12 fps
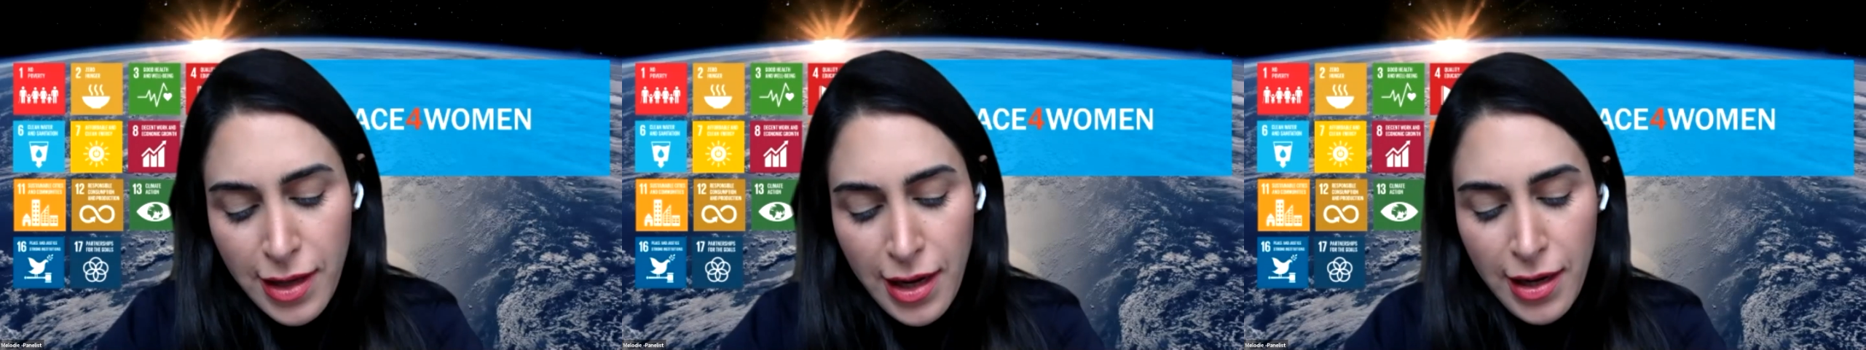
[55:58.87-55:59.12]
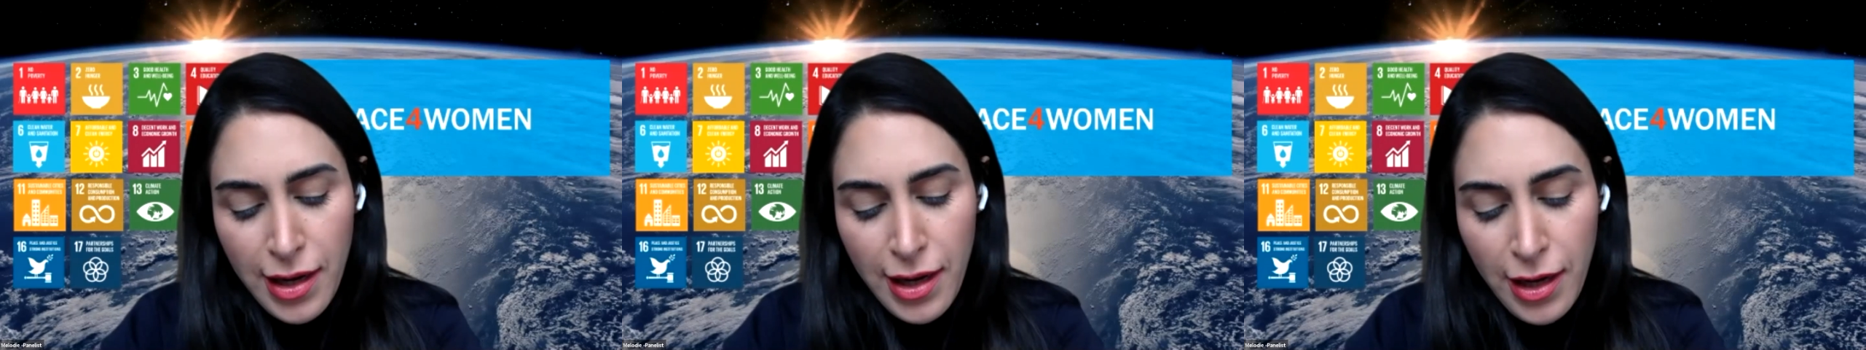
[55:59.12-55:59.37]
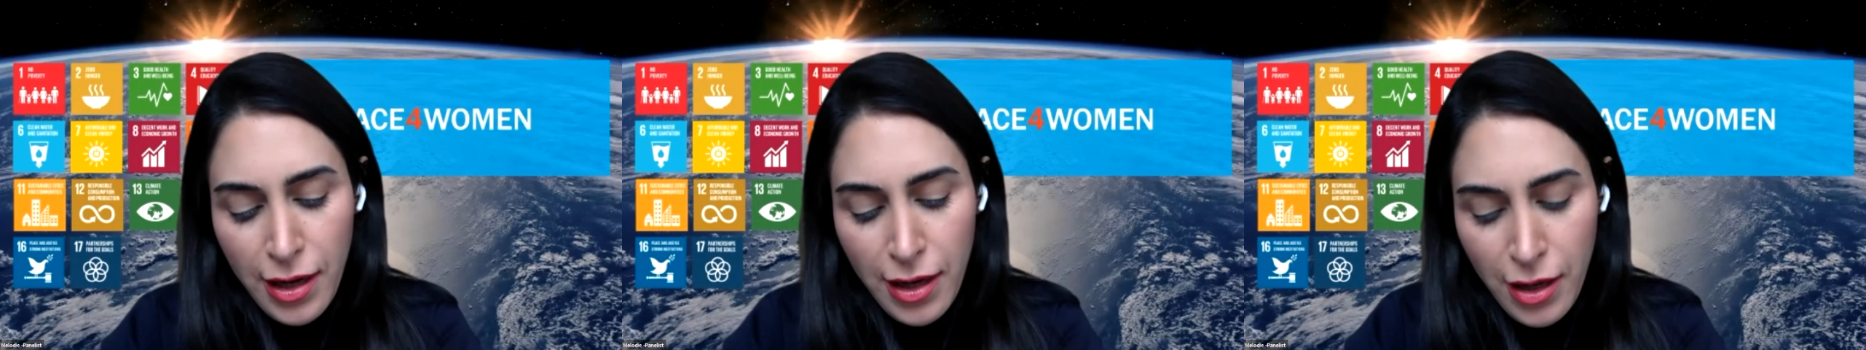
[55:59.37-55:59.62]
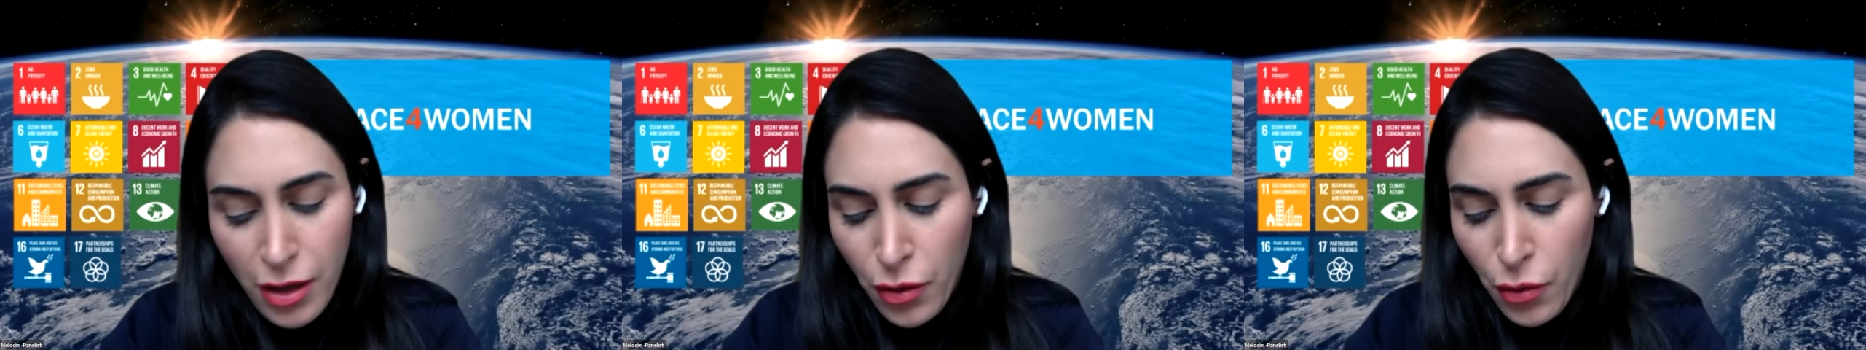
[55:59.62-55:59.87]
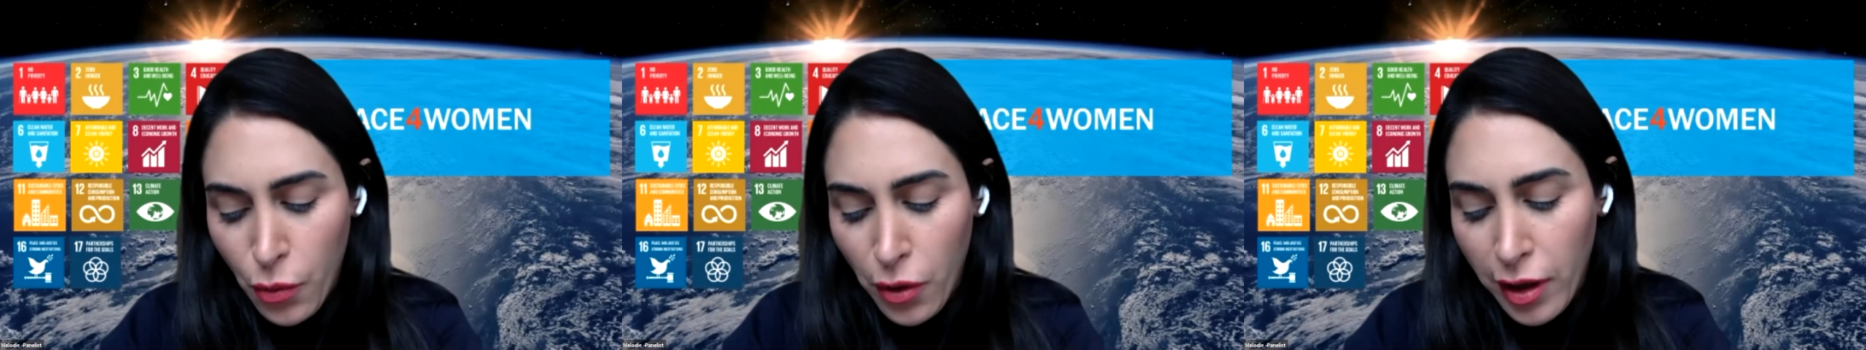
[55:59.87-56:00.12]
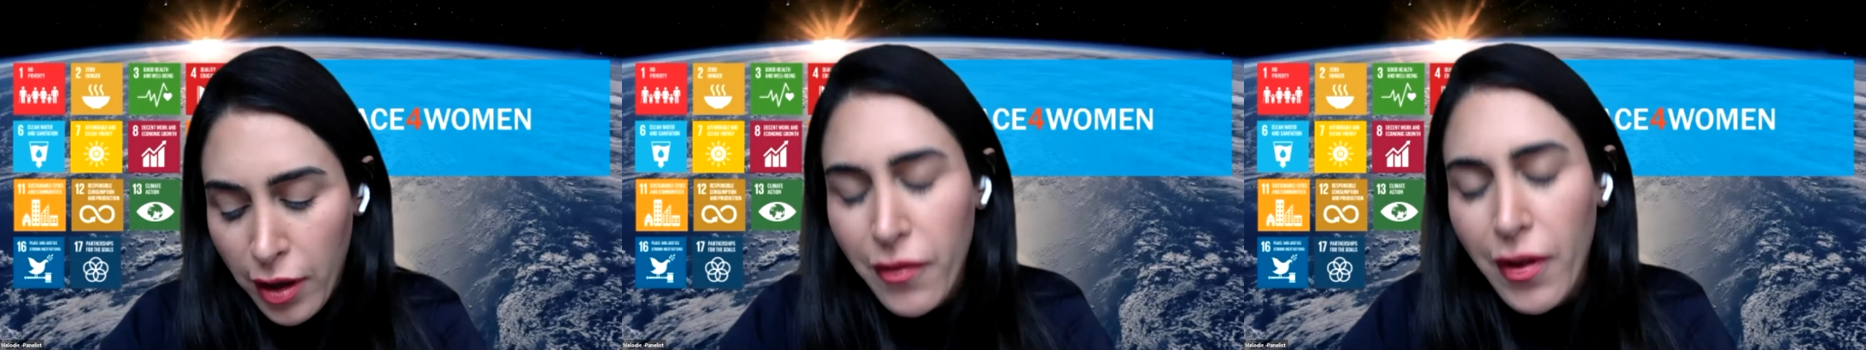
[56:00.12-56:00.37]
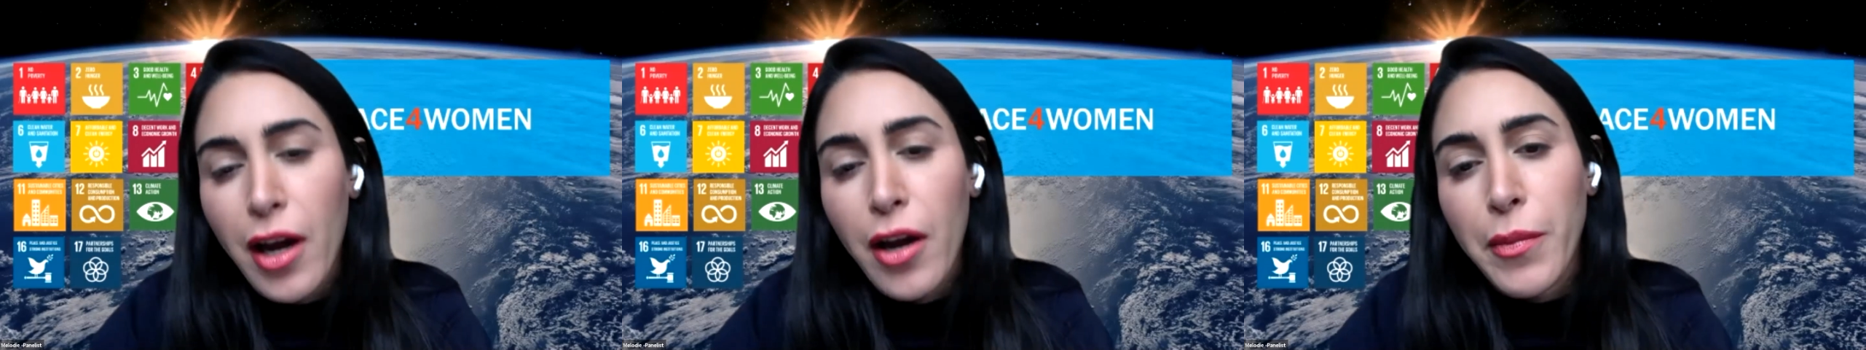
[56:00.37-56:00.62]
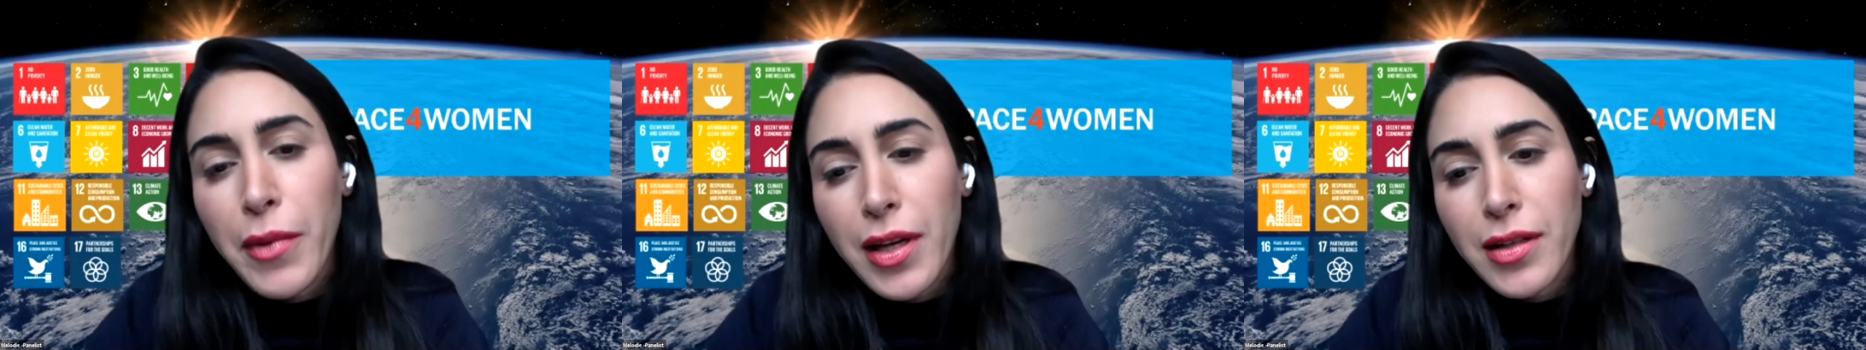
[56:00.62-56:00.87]
and in work
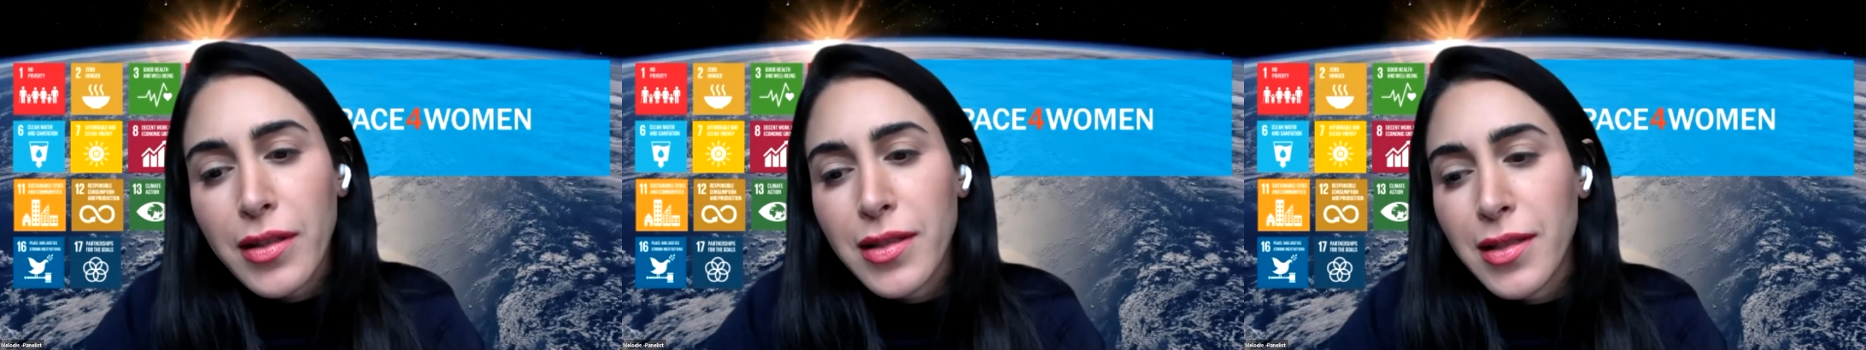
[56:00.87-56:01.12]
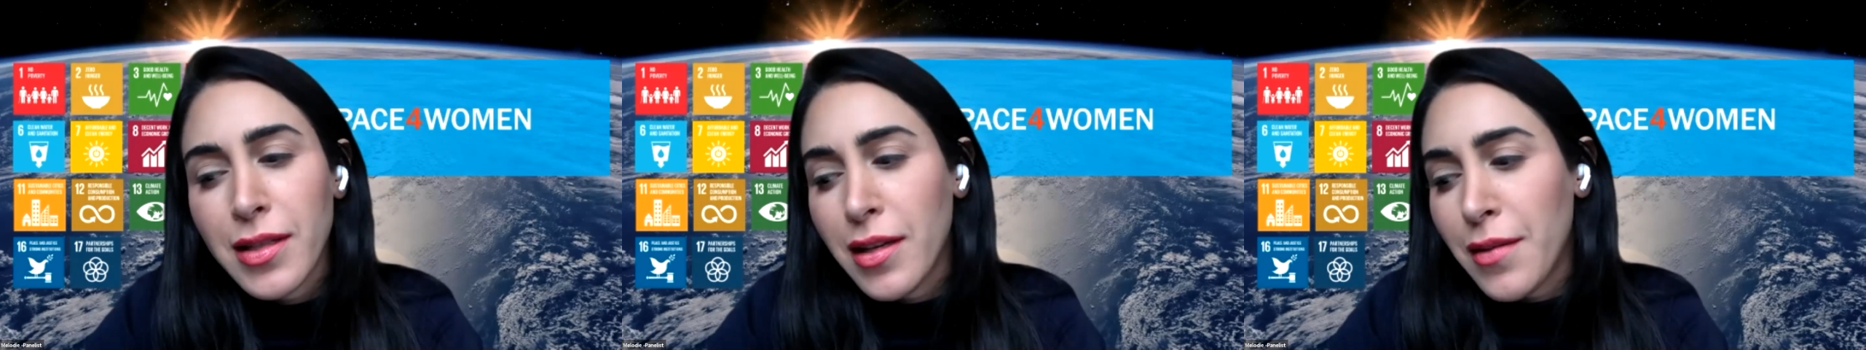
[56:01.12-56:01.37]
environments